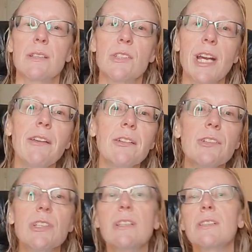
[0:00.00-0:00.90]

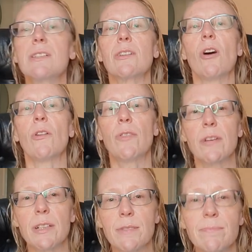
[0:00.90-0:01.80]
challenges and all
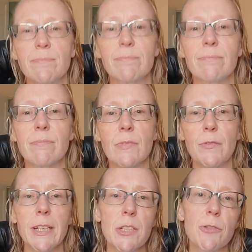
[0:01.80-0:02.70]
the
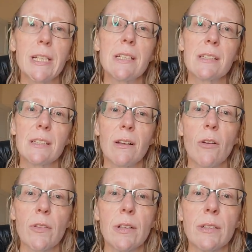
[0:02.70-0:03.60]
victories and
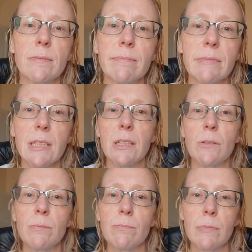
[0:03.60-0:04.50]
all the
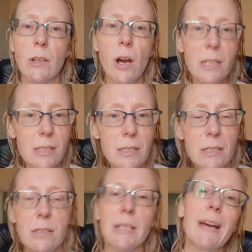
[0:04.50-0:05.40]
the
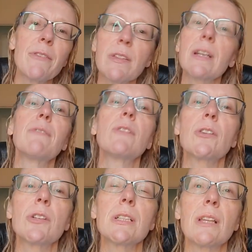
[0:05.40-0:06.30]
losses and everything I've
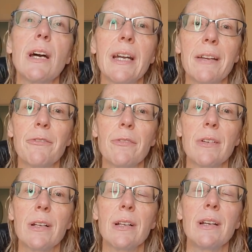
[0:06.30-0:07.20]
learned in life,
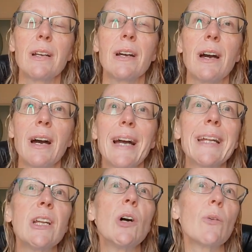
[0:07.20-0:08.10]

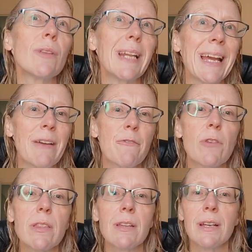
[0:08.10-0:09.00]
I know that
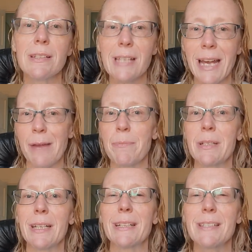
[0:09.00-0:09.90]
everything has
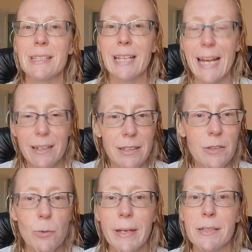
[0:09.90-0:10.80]
happened
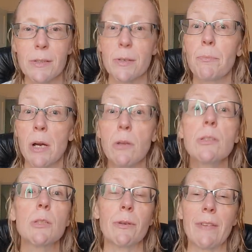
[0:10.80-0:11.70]
exactly the way it's
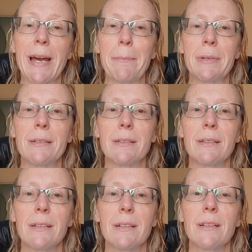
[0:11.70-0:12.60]
supposed to happened
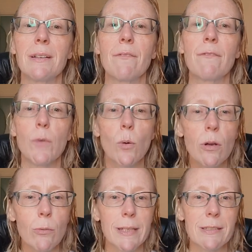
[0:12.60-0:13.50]

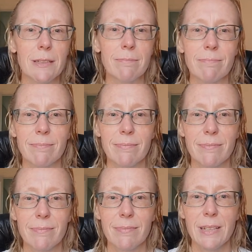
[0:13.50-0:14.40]
for a reason.
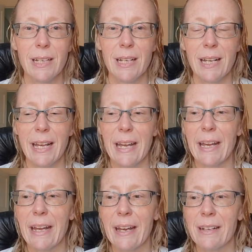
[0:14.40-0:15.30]

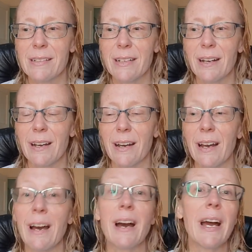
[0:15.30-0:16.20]
And
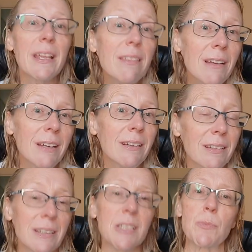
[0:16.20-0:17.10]
I
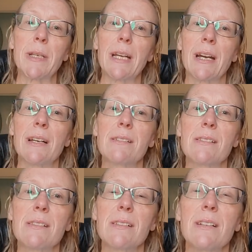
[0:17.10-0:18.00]
think it's
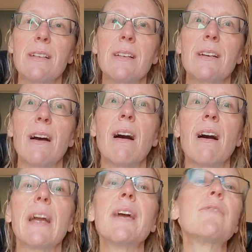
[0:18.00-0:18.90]
because
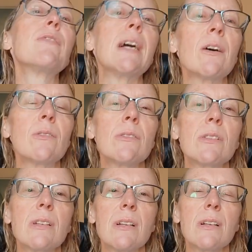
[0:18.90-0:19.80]
I have found
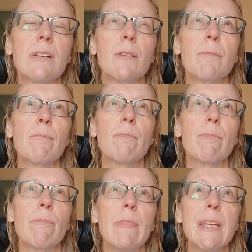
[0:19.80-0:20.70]

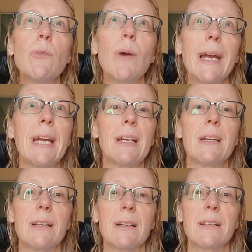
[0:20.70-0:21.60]
the
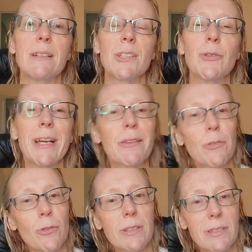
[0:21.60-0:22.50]
way to get
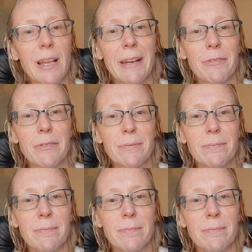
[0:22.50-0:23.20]
through this life